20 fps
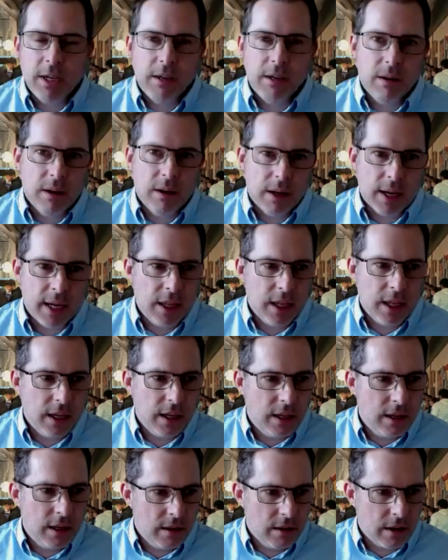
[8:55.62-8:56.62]
I mean, I
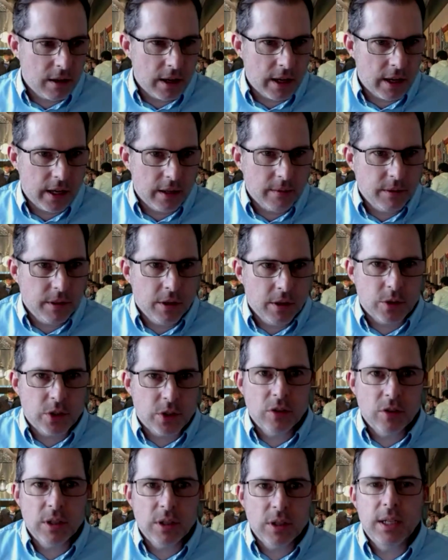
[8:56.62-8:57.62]
think
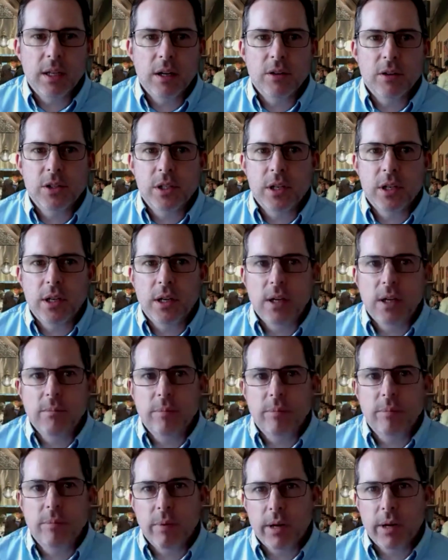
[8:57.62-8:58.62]
certainly there's a
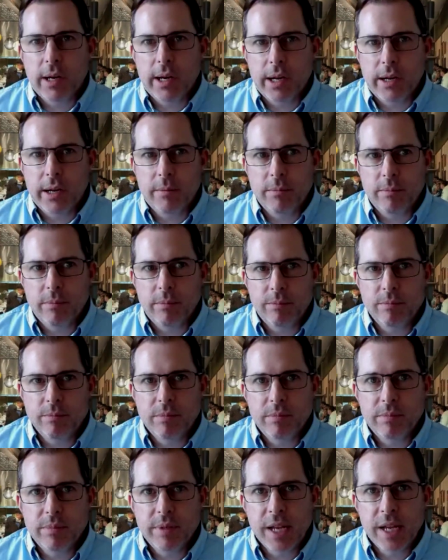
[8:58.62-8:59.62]

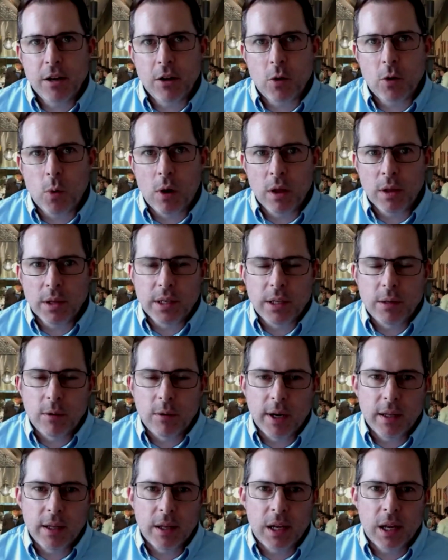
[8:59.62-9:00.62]
data quality,
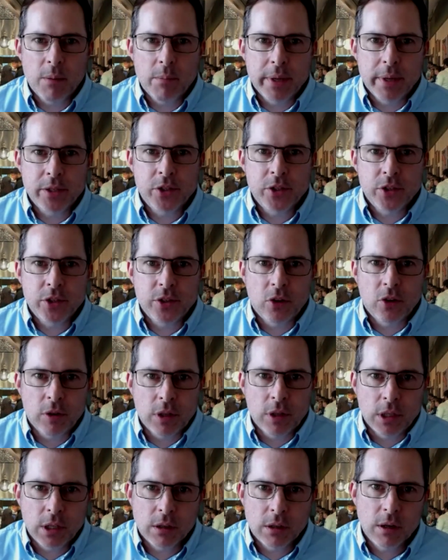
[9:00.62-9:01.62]
right? Like I mentioned
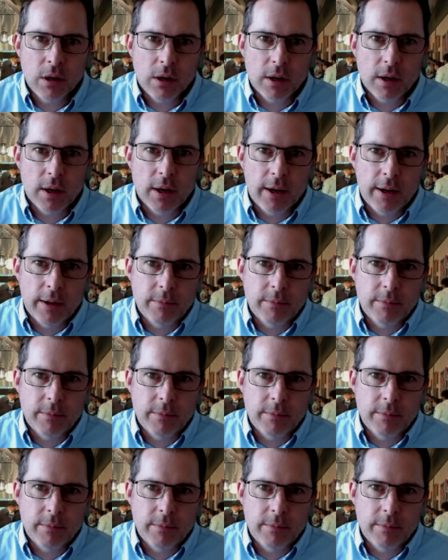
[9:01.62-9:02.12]
earlier,